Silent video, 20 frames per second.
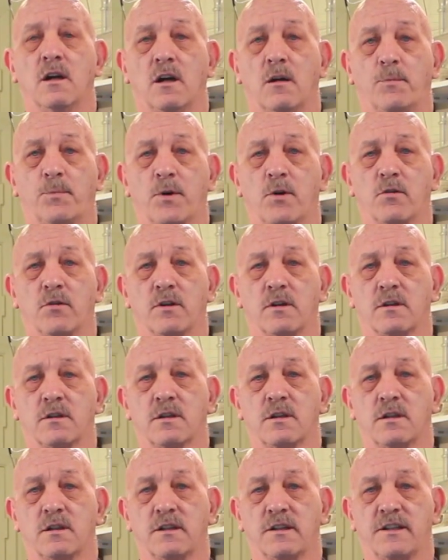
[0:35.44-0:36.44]
opponent
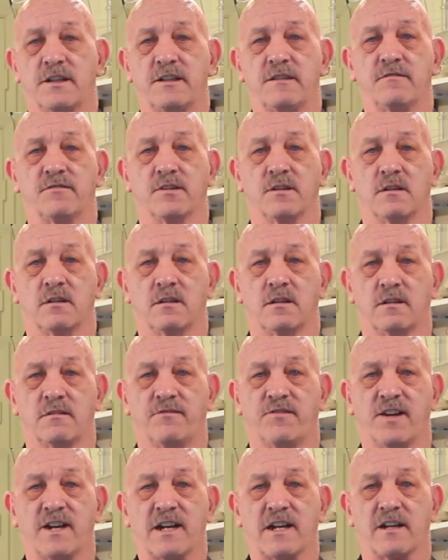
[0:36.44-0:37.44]
even
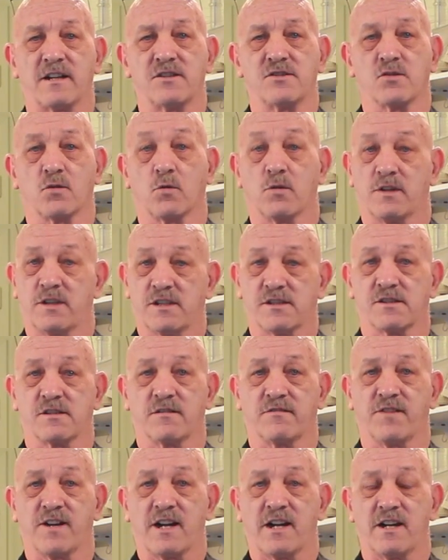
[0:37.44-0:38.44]
advantage or
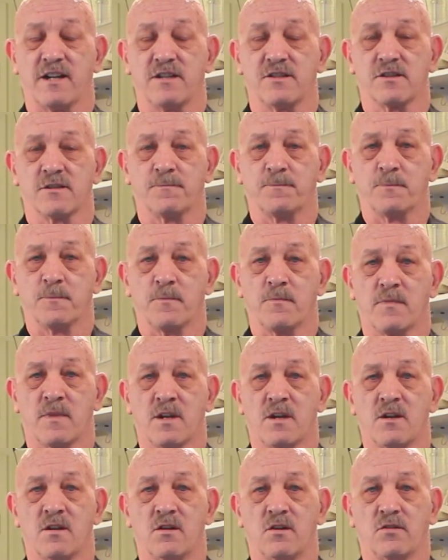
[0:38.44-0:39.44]
disadvantage.
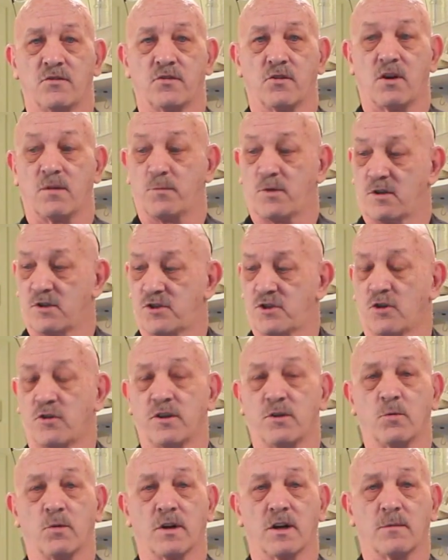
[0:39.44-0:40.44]
So I'm going to show
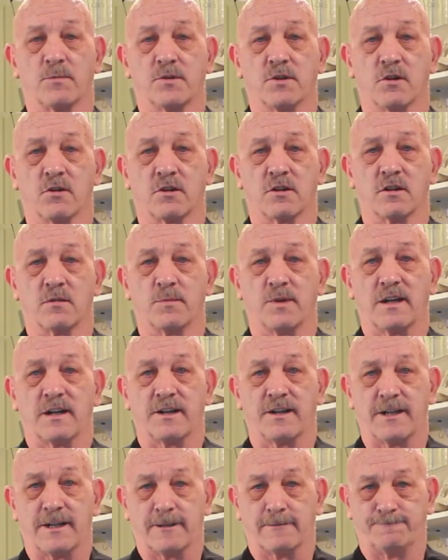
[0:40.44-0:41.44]
you what I'm talking
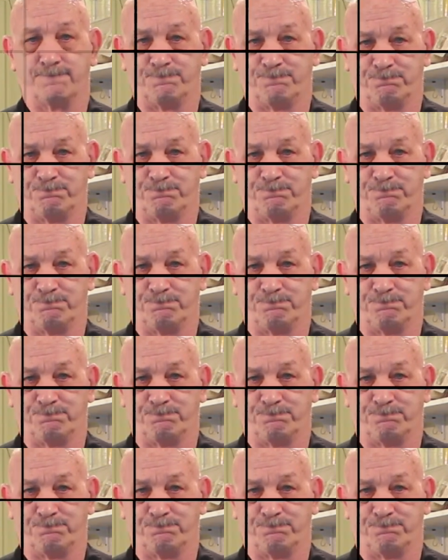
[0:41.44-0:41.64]
about now.